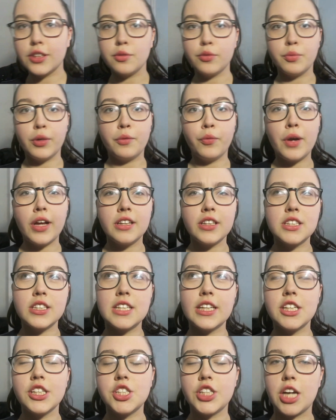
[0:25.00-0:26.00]
we went to
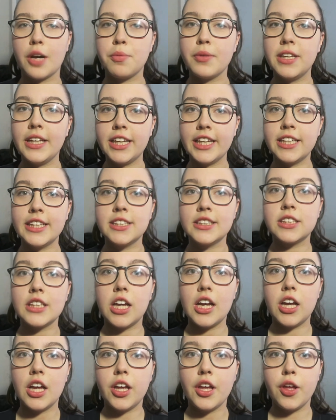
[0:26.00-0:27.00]
this Japanese
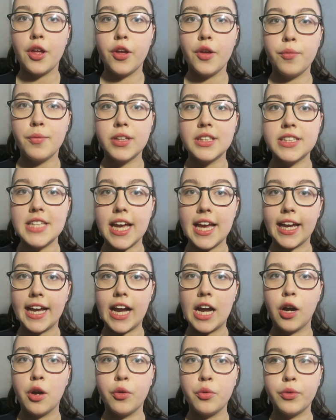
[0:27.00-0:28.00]
um,
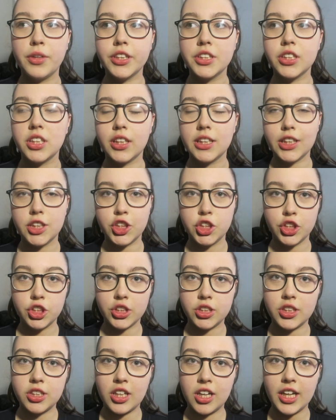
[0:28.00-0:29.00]
takeout which literally
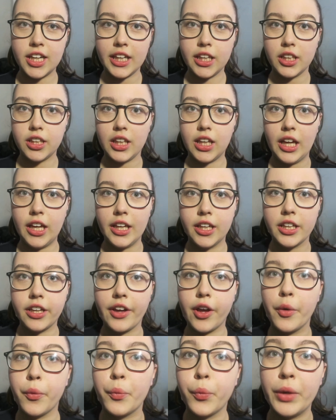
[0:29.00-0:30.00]
just started like
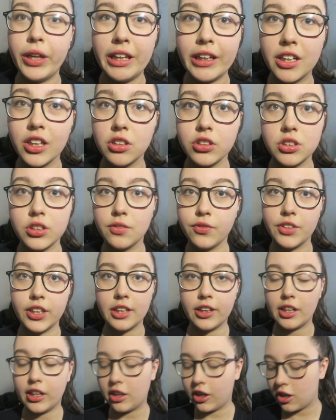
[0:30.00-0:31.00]
a week or something
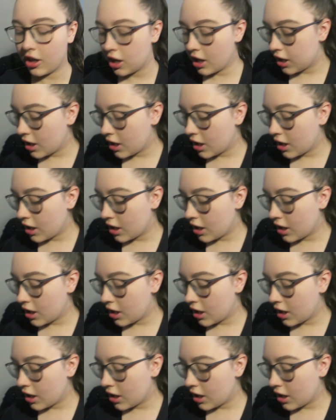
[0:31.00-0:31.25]
ago.